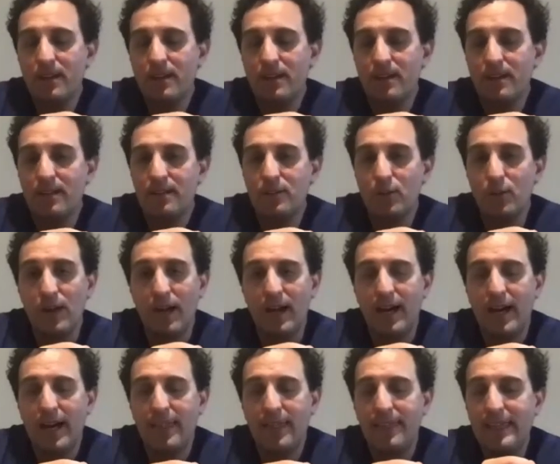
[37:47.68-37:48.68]
look,
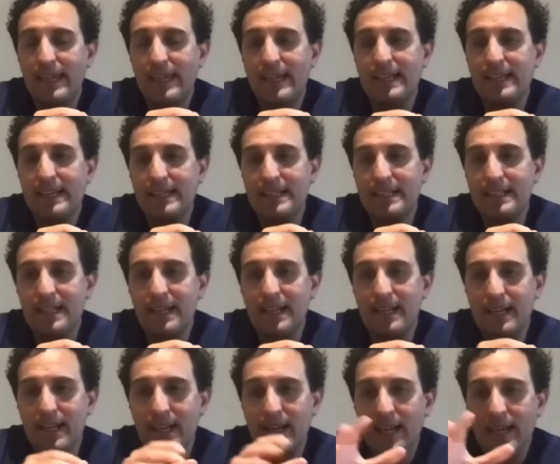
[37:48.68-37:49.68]
I think
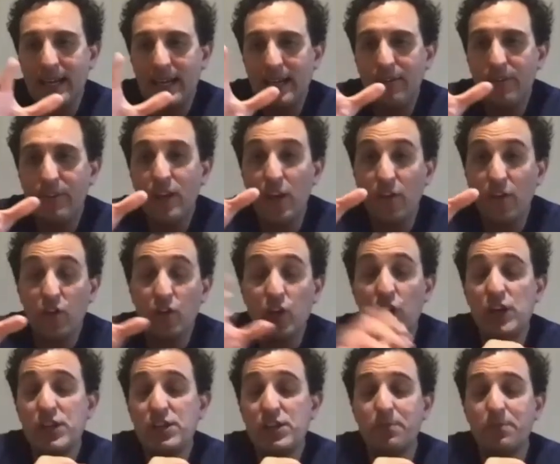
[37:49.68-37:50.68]
even though
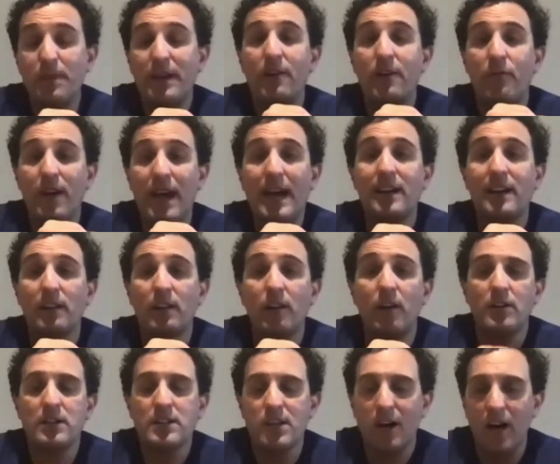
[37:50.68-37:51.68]
surgery's been around a
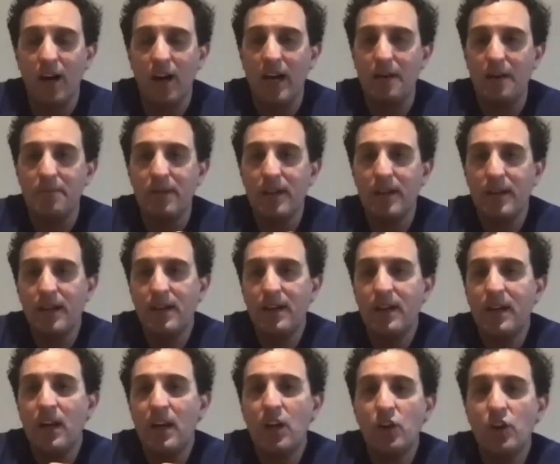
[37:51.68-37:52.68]
long time,
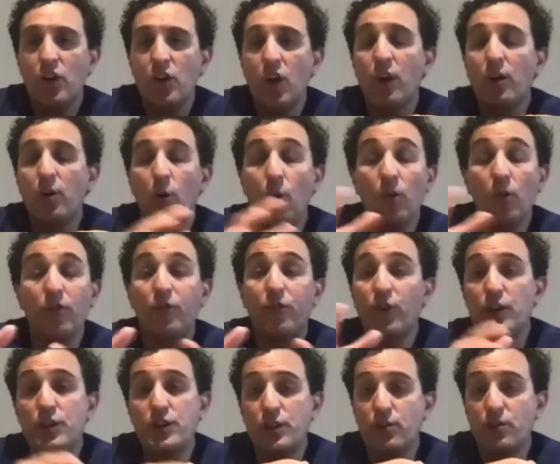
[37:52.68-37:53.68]
not all
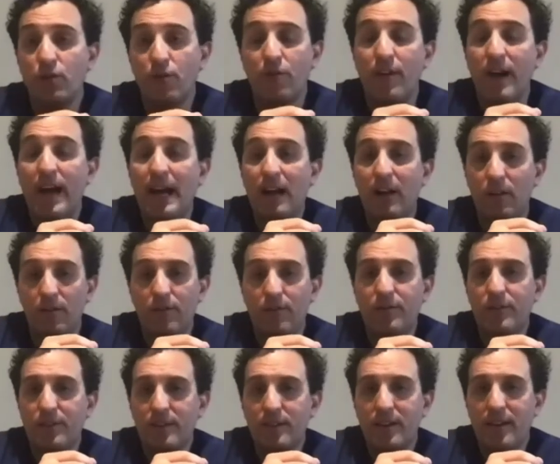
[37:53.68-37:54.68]
surgical
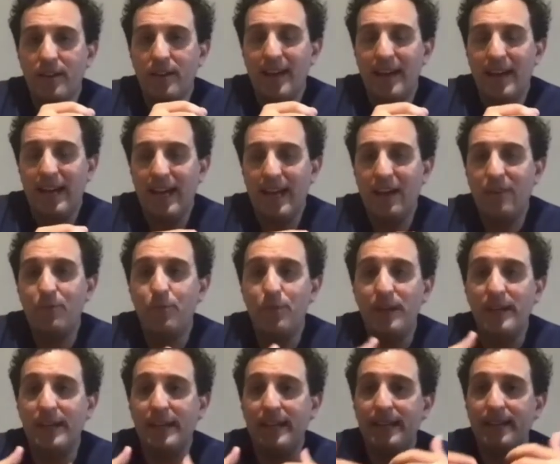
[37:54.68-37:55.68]
valves have
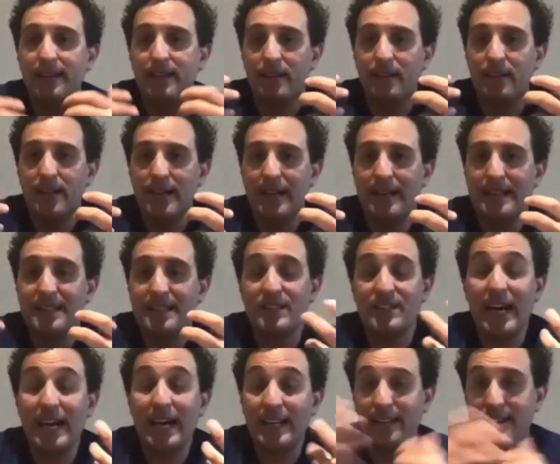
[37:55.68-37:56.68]
been
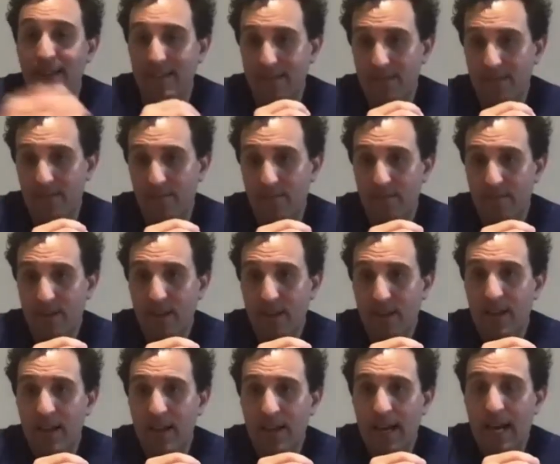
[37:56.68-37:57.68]
studied
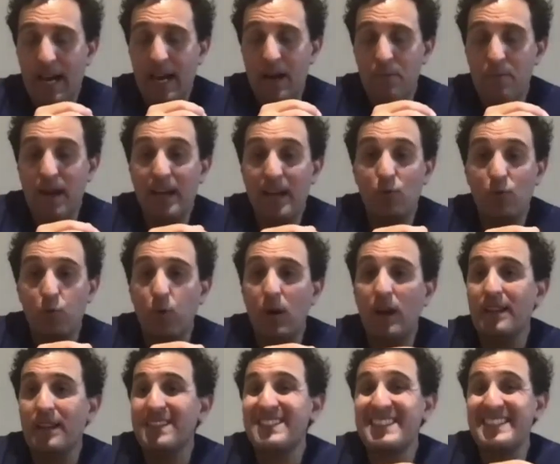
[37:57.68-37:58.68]
as
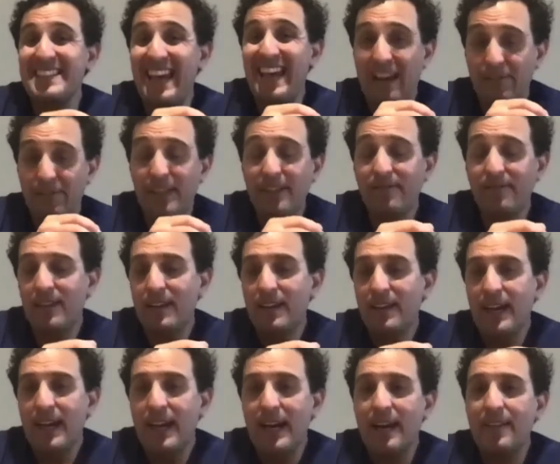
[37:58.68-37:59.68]
well as TAVI.
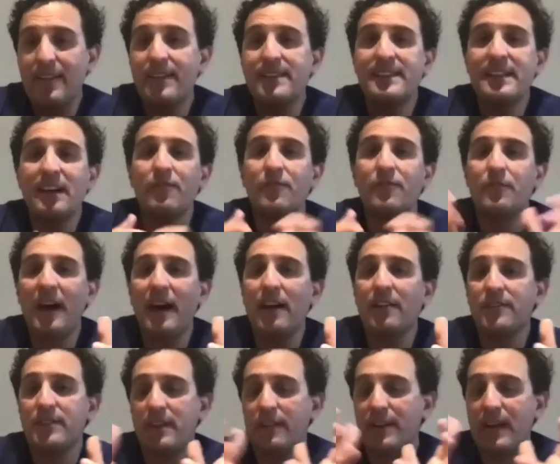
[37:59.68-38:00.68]
And there's some valves
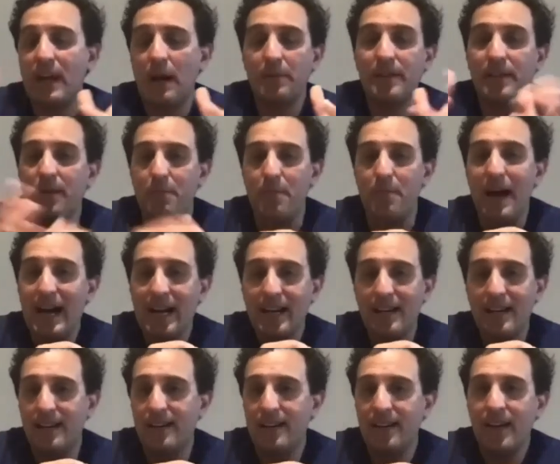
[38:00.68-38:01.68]
that have come in the
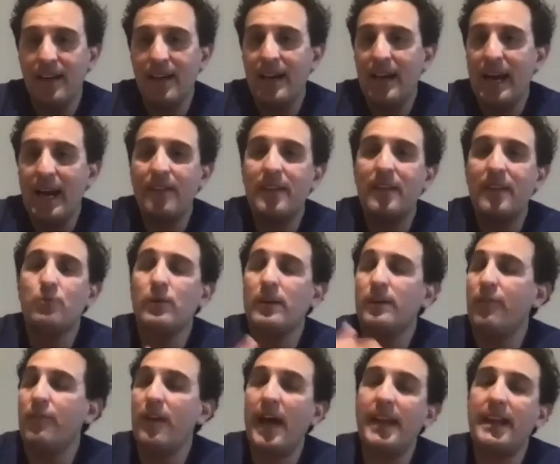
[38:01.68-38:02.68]
market, and then we
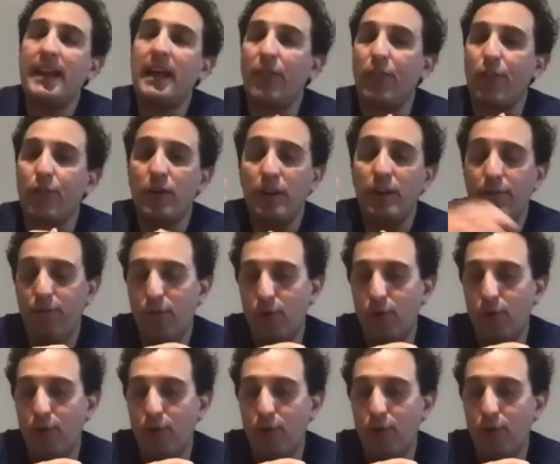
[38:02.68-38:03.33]
found out 3-4